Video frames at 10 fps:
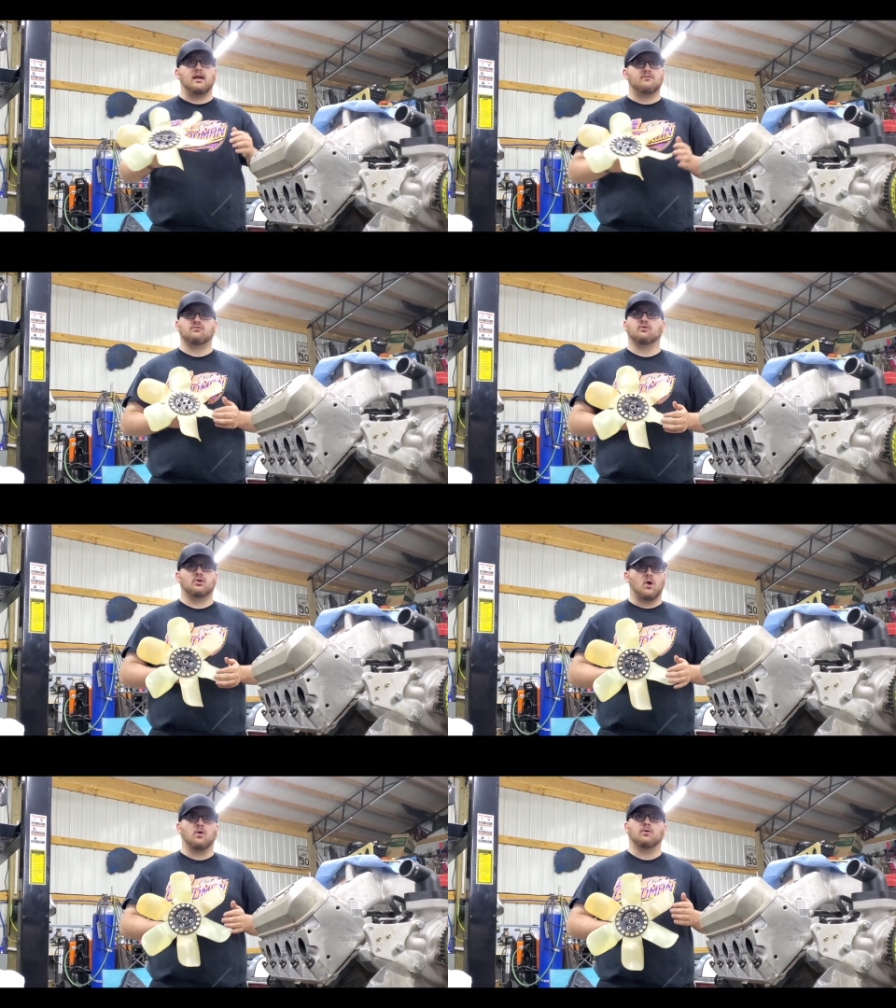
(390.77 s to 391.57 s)
gave us for the
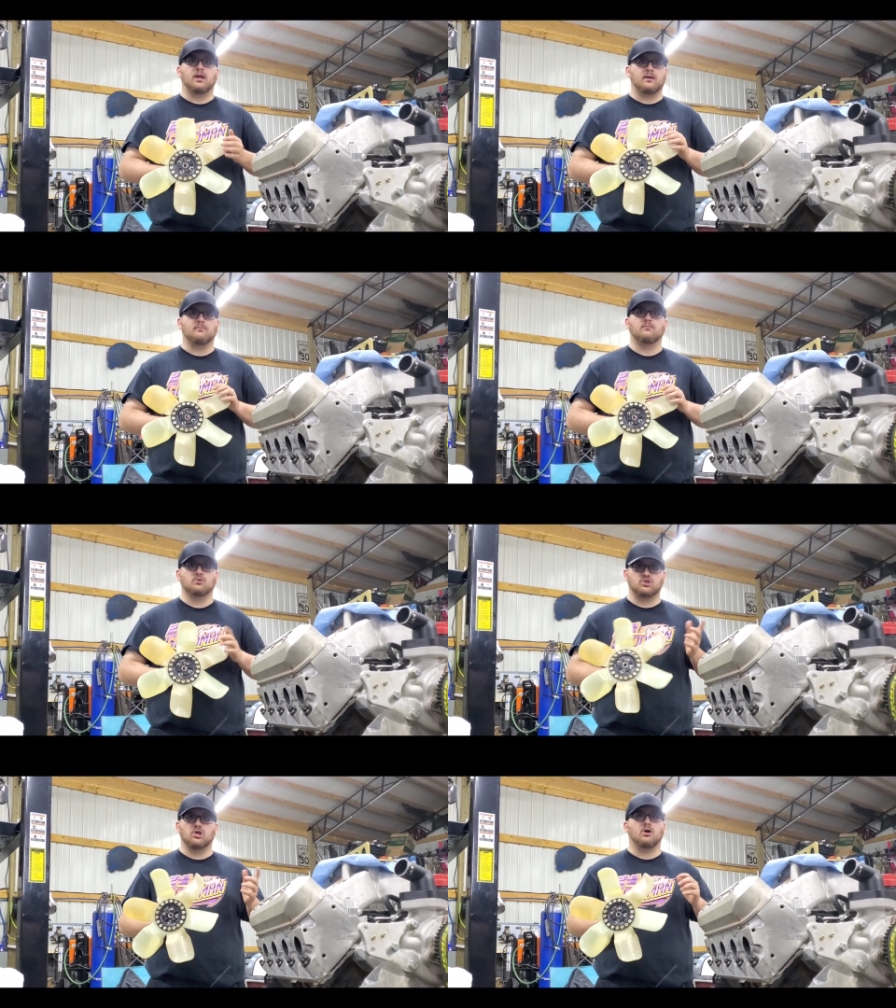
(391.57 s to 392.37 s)
card name was
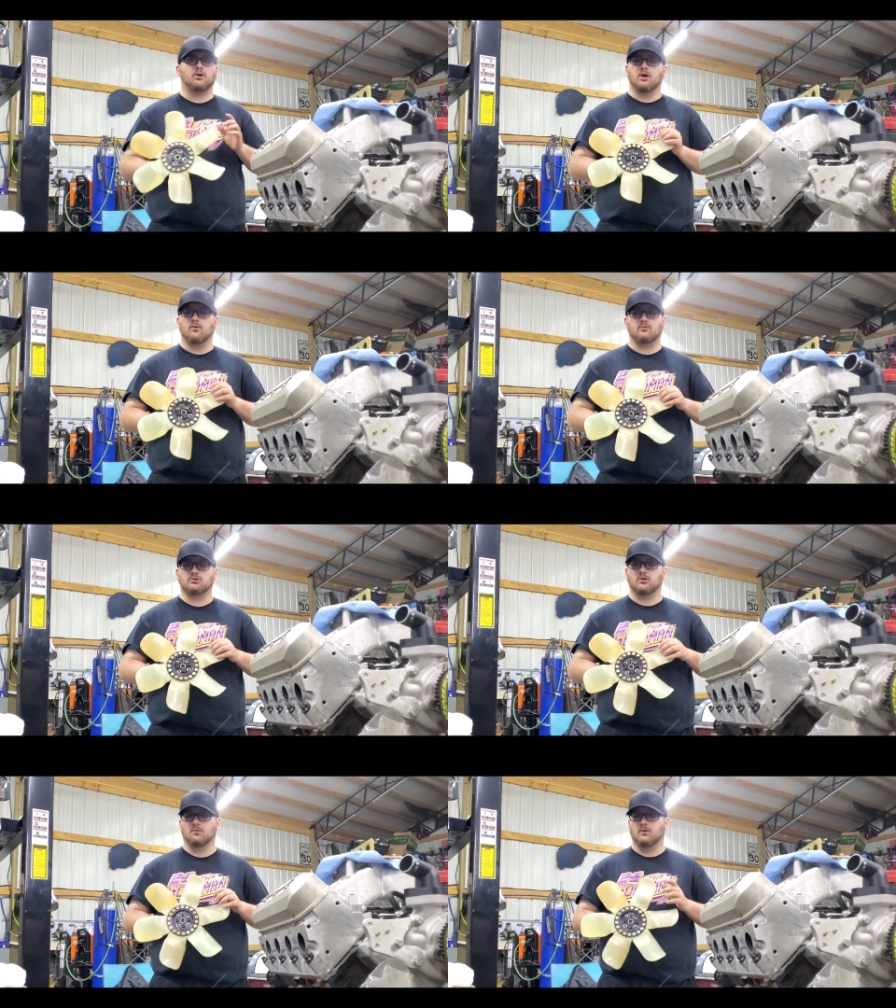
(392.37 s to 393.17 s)
John Doe.
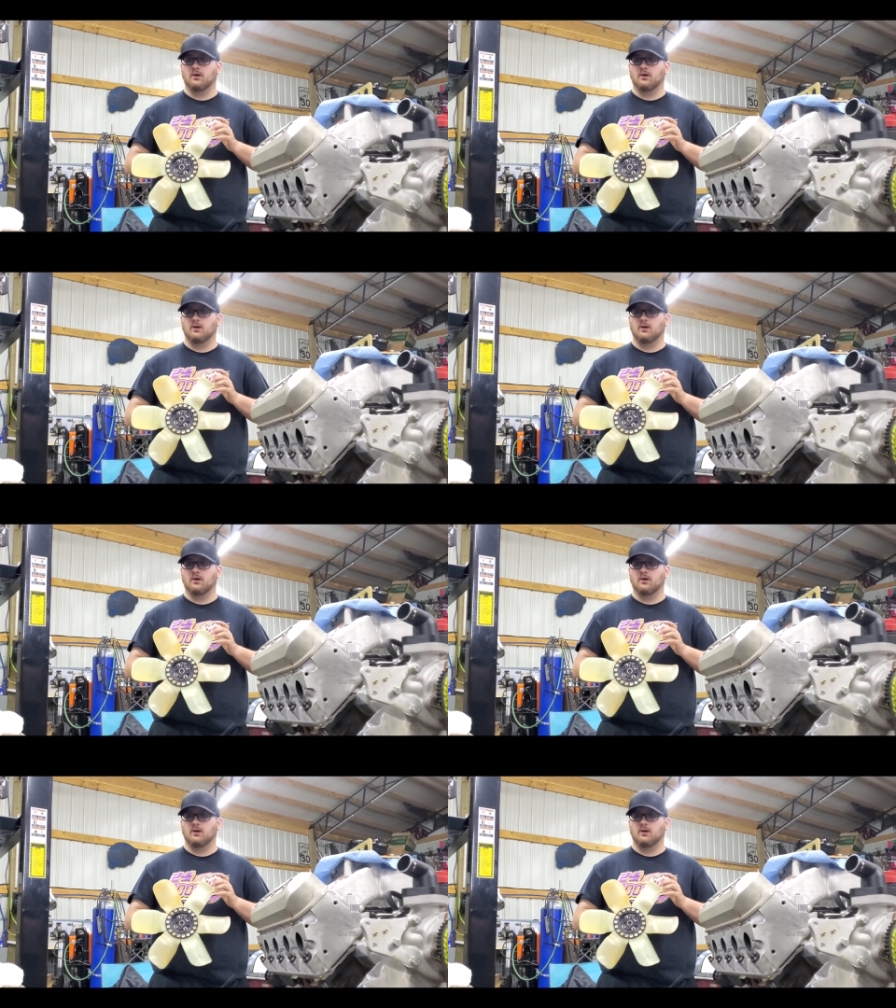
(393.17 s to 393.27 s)
So,